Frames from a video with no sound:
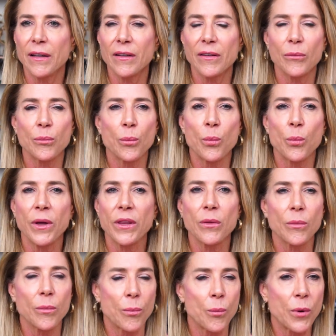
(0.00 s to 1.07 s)

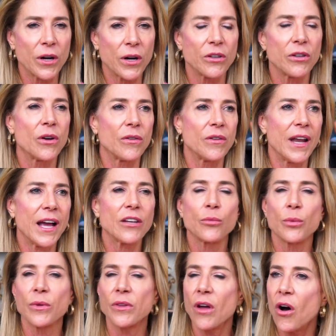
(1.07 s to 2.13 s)
with where you go
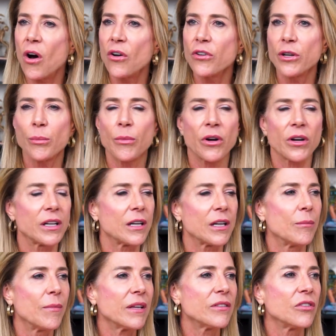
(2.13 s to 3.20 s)
next with all your marketing
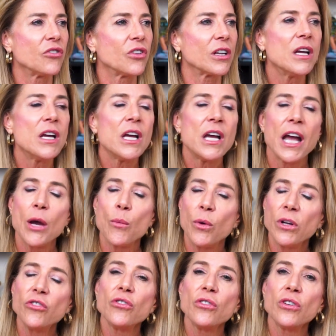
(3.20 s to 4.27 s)
and messaging. And
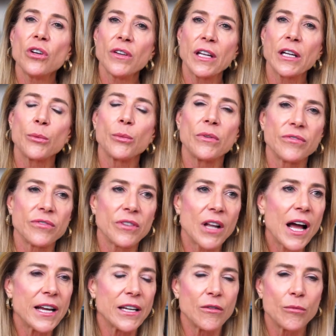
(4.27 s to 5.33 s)
once you know that it will
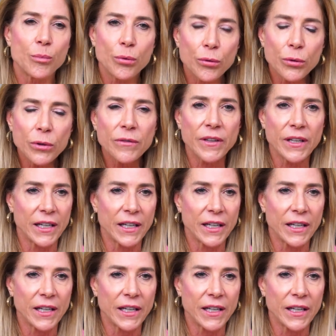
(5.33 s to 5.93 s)
fly, you've proven